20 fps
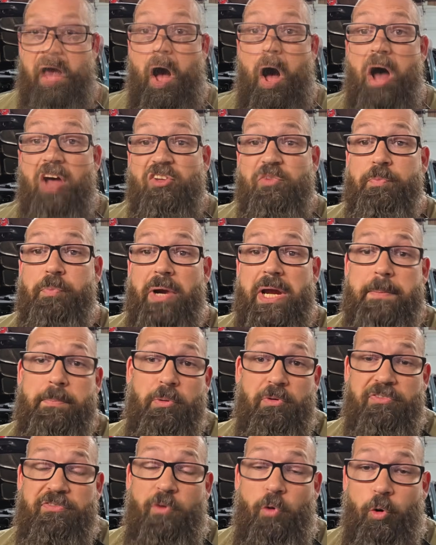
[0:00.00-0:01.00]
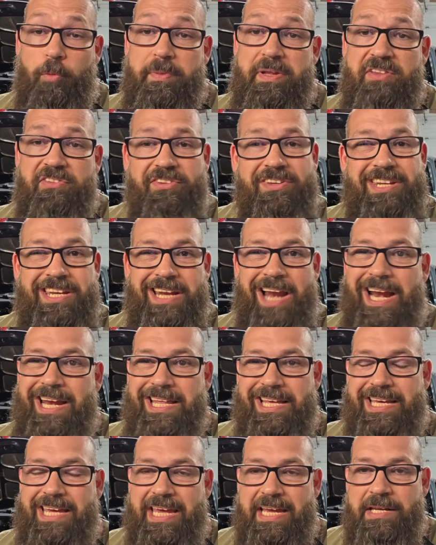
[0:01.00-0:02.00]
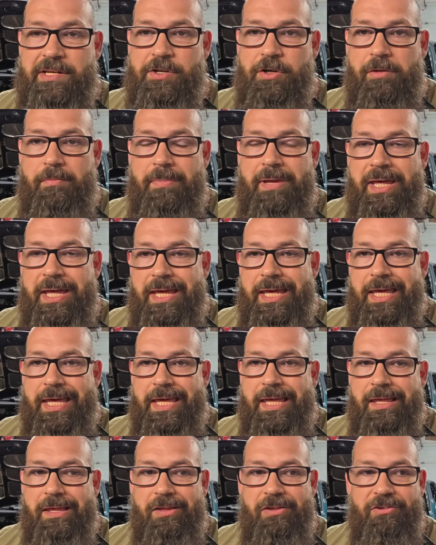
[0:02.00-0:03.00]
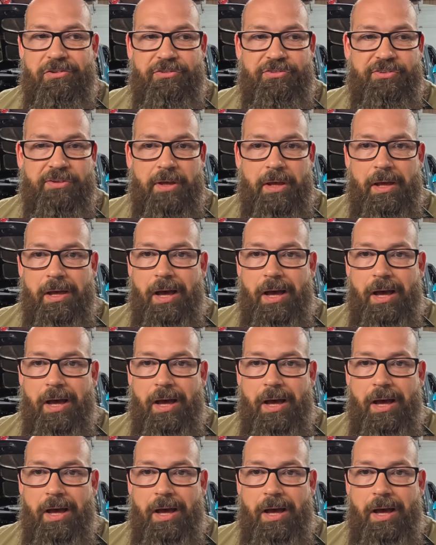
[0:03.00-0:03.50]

Osprey Performance in the United Kingdom is